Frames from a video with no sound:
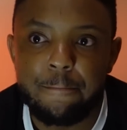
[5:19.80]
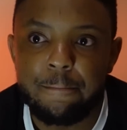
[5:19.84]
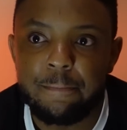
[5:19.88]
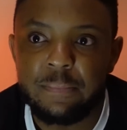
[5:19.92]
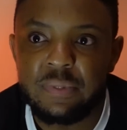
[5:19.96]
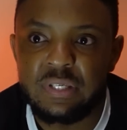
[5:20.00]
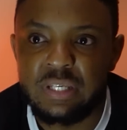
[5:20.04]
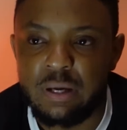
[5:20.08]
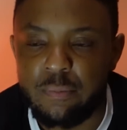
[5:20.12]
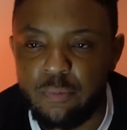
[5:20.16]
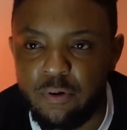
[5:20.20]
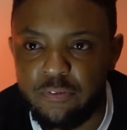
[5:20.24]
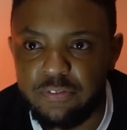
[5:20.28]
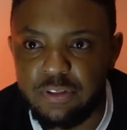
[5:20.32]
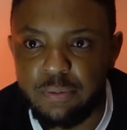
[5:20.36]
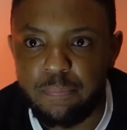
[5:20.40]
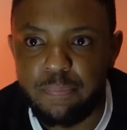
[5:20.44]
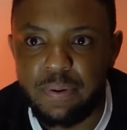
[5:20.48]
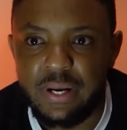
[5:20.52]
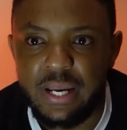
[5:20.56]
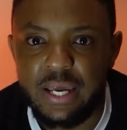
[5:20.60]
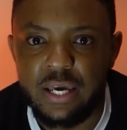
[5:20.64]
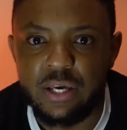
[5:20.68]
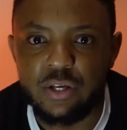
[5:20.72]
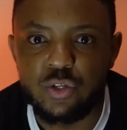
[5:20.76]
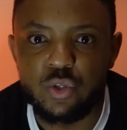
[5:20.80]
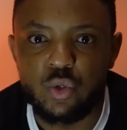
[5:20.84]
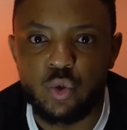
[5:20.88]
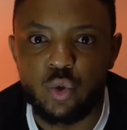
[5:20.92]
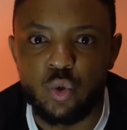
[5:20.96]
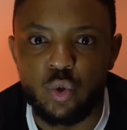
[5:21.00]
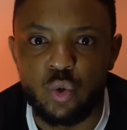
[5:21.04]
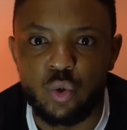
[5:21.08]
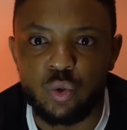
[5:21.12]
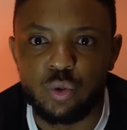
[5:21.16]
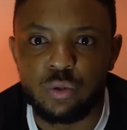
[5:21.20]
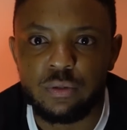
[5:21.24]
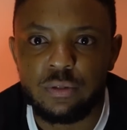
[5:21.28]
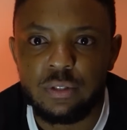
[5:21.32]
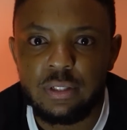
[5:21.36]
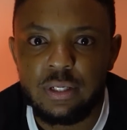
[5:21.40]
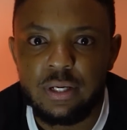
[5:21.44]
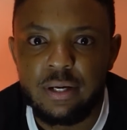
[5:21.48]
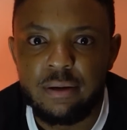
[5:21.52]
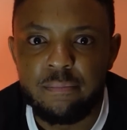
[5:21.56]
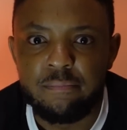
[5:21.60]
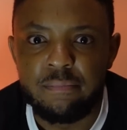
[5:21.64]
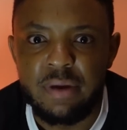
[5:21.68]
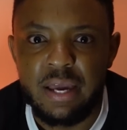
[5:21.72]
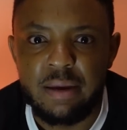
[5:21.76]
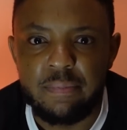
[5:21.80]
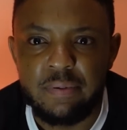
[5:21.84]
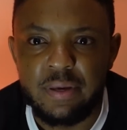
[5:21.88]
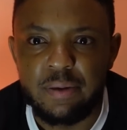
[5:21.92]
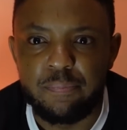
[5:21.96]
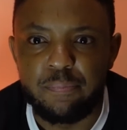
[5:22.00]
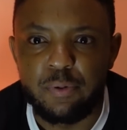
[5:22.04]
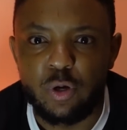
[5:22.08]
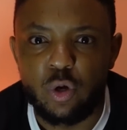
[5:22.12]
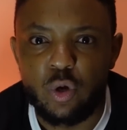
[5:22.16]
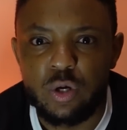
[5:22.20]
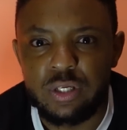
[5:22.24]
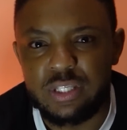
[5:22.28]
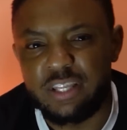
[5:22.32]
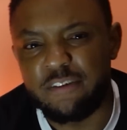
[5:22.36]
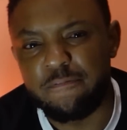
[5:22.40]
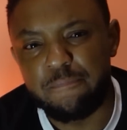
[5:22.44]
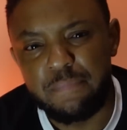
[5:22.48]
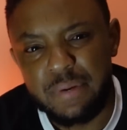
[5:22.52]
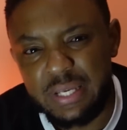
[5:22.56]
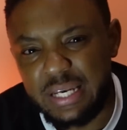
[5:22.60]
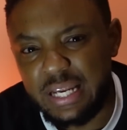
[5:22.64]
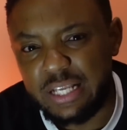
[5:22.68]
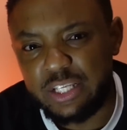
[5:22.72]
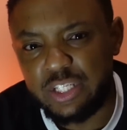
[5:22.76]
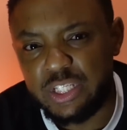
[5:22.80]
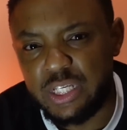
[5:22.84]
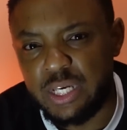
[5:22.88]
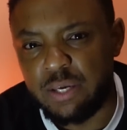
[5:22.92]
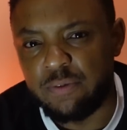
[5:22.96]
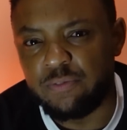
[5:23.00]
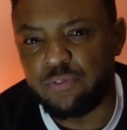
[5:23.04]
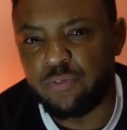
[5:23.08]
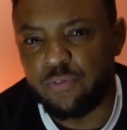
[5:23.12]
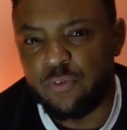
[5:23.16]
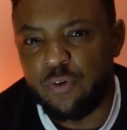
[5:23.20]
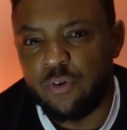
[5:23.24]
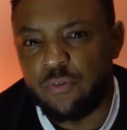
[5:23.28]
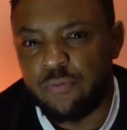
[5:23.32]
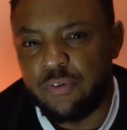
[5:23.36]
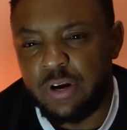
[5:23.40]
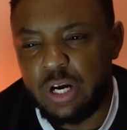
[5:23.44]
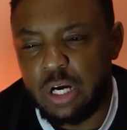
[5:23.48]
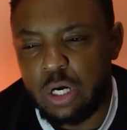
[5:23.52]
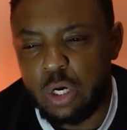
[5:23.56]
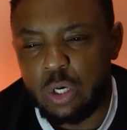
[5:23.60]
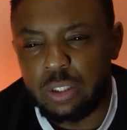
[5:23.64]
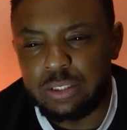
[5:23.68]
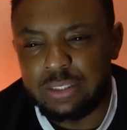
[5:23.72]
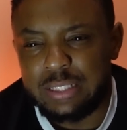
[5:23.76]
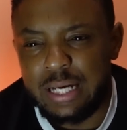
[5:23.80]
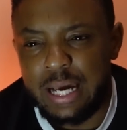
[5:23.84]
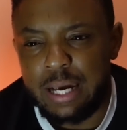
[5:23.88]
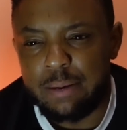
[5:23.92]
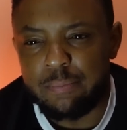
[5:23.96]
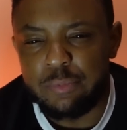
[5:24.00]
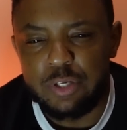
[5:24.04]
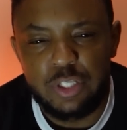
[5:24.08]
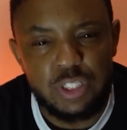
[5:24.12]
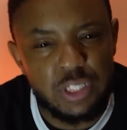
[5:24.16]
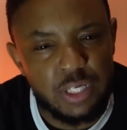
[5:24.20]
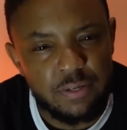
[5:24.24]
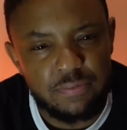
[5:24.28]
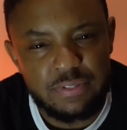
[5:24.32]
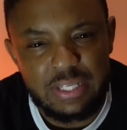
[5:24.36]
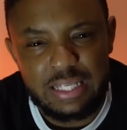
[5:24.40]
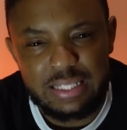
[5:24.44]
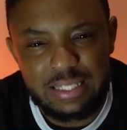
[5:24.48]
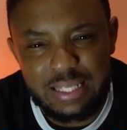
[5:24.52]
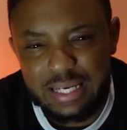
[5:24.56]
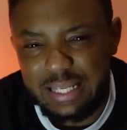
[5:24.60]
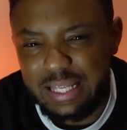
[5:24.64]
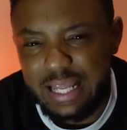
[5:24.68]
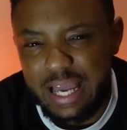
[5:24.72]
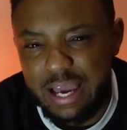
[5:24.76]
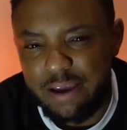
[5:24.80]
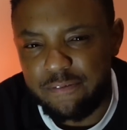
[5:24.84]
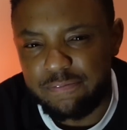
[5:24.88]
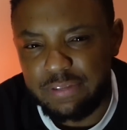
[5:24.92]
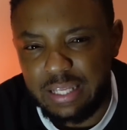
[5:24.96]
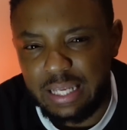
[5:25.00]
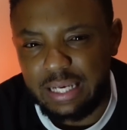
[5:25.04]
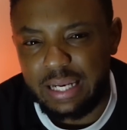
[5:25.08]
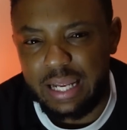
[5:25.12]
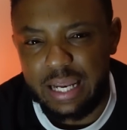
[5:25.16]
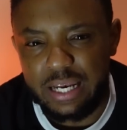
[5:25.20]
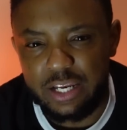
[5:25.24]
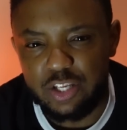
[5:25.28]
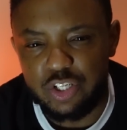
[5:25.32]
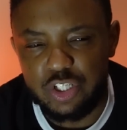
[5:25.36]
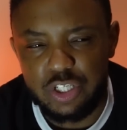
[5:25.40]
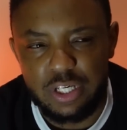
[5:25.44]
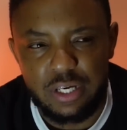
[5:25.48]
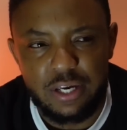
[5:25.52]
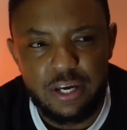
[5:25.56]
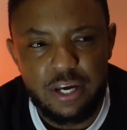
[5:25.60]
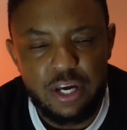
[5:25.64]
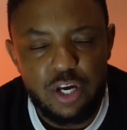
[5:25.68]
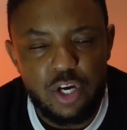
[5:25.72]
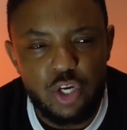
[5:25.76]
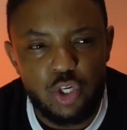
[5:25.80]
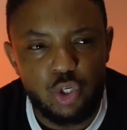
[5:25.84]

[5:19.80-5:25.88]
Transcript: Some of the players who, maybe because they've been at Chiefs for a very long time, at Chiefs that didn't have that energy,